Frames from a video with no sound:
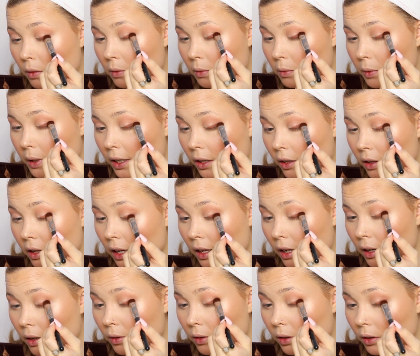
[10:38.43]
right on
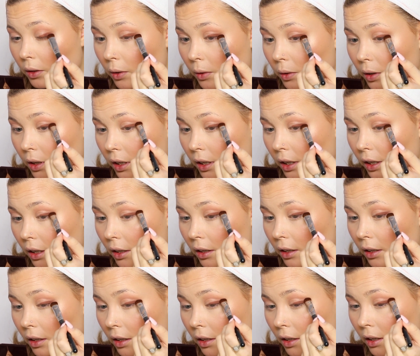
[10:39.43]
that outer corner
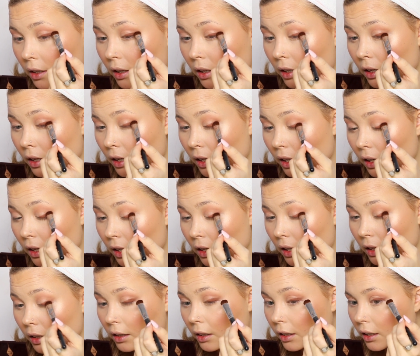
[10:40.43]

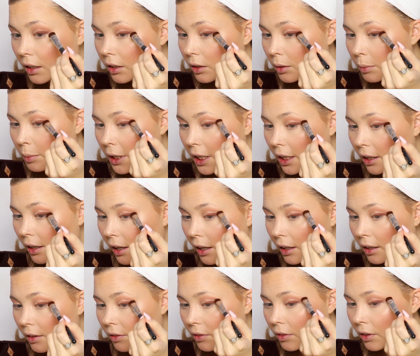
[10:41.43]
and a little bit
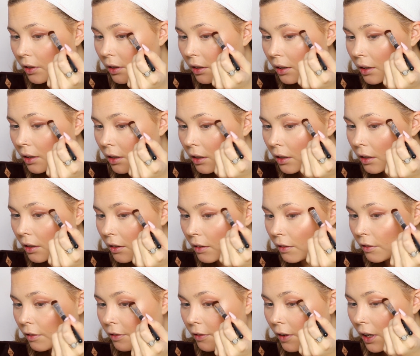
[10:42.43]
kind of
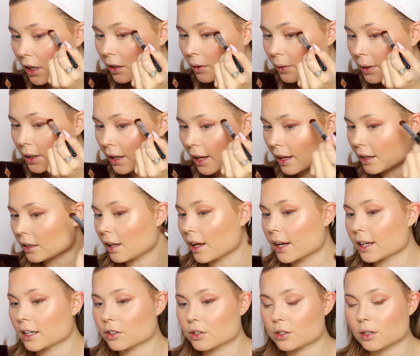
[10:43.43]
following that
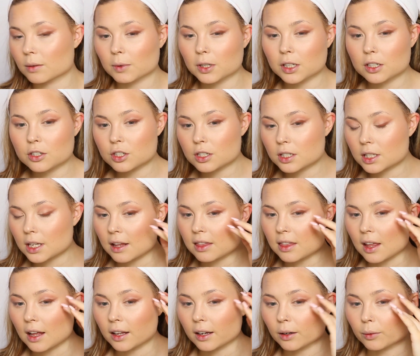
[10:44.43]
liner. So I'm gonna just
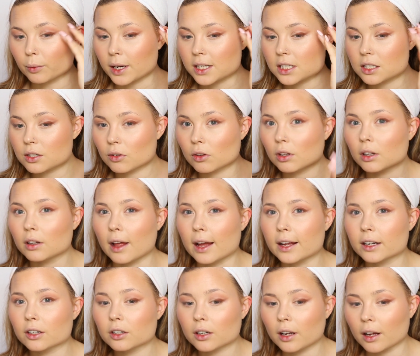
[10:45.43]
let that like residue of the
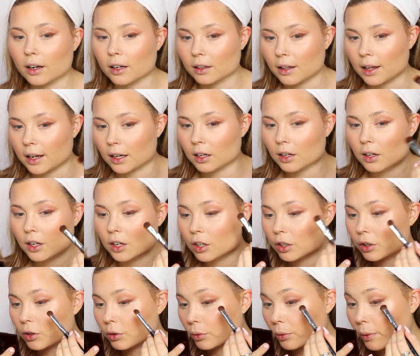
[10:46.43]
liner kind of like
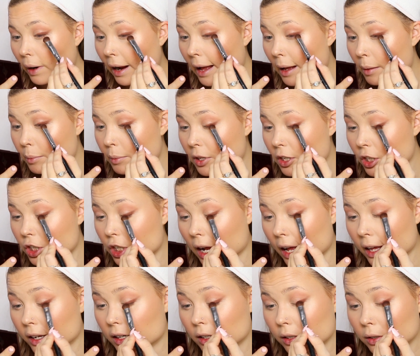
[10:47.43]
grab the
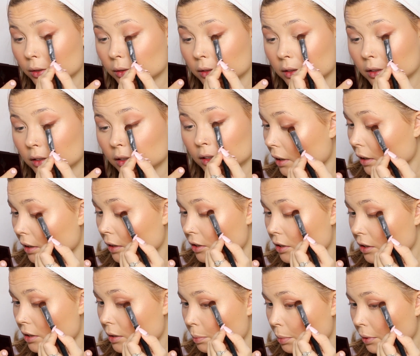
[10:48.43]
shadow
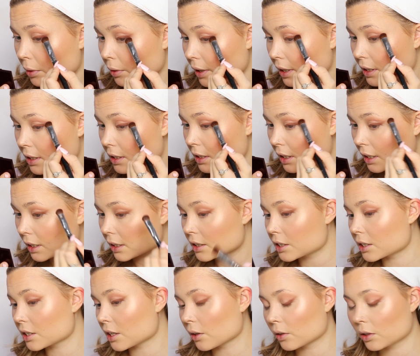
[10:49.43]
and just press like
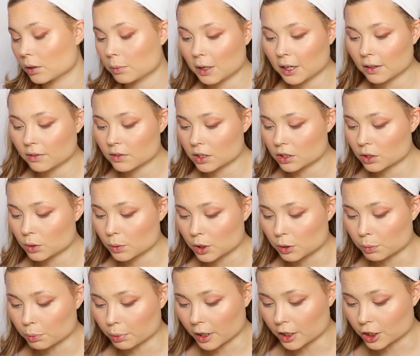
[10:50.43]
so. You may have to
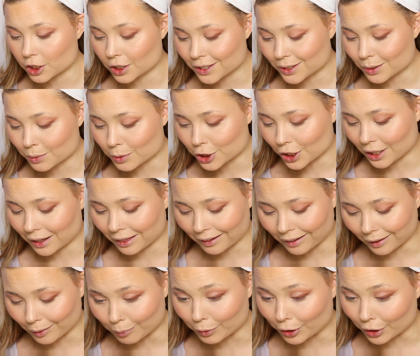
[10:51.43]
switch brushes, which I
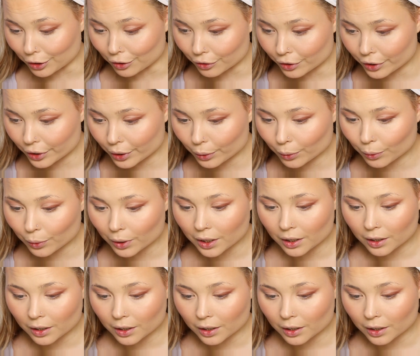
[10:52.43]
think I'm gonna do.